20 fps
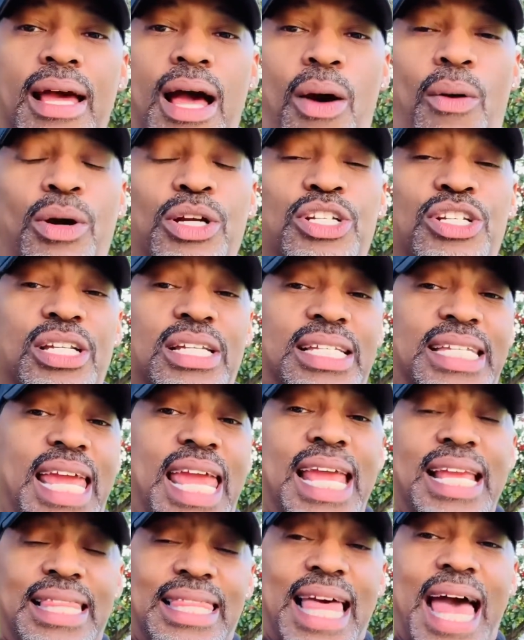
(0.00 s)
I want you to
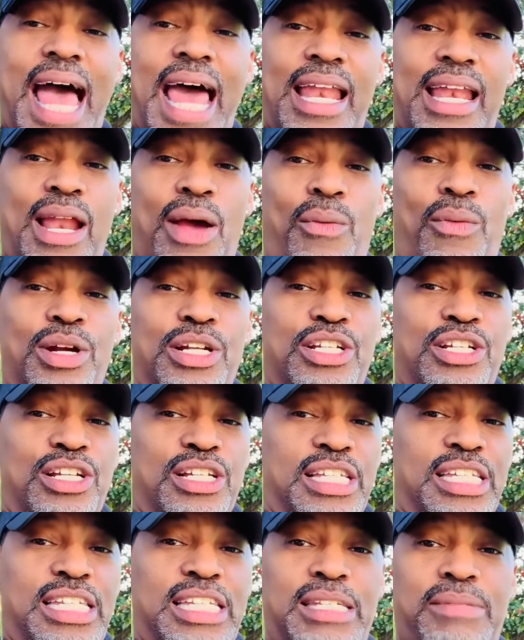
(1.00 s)
take that and I want you
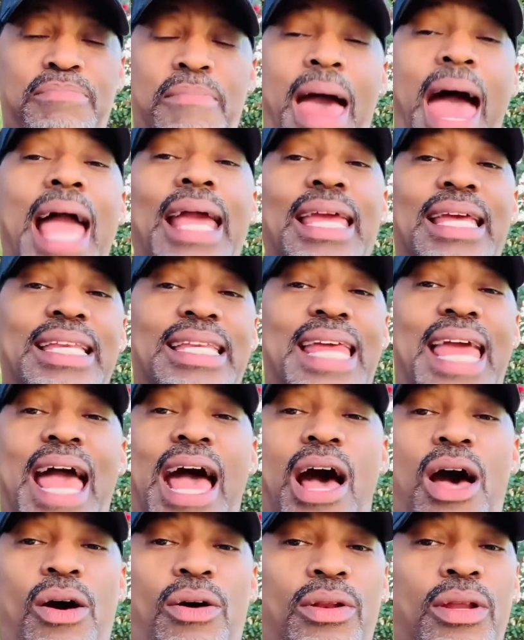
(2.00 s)
to smack it
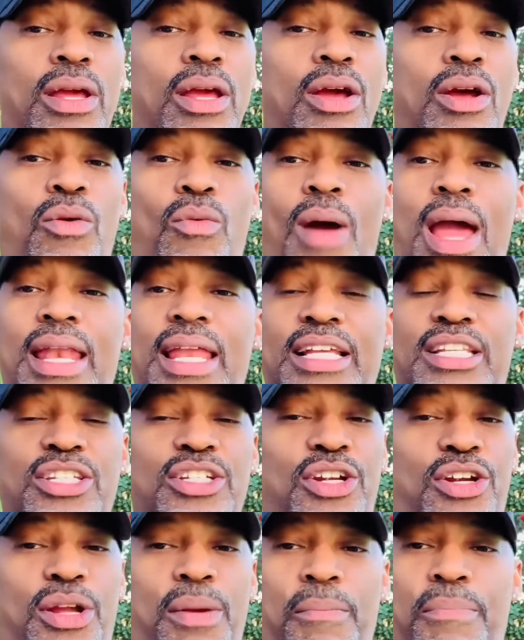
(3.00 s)
down right next to
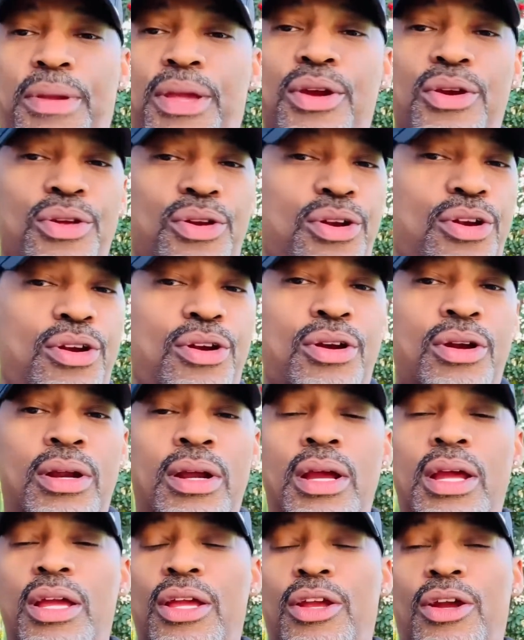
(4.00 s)
your computer,
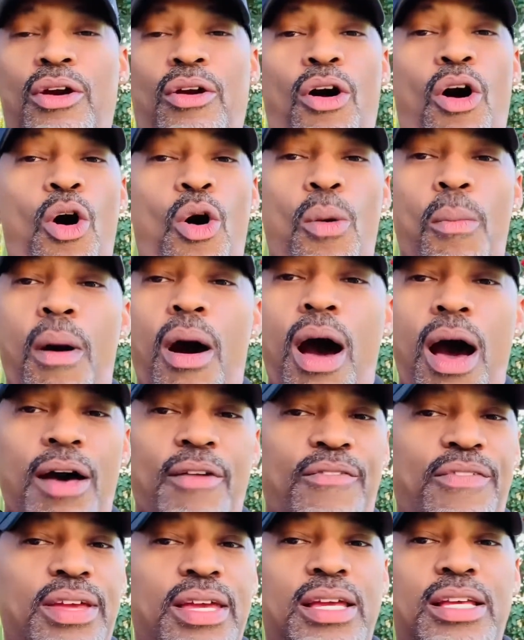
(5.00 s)
your home
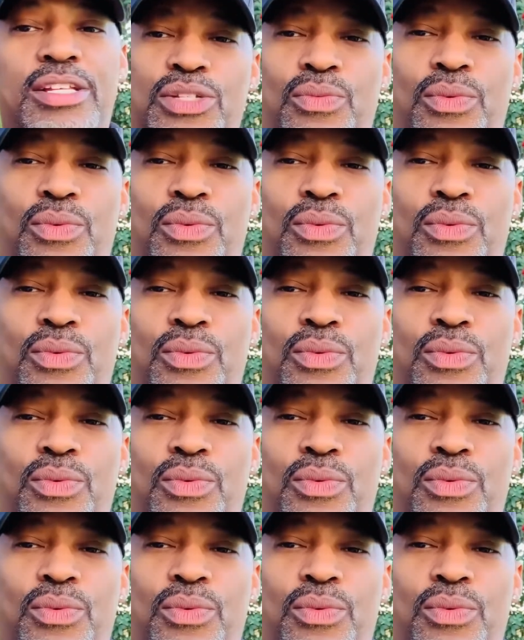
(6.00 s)
office.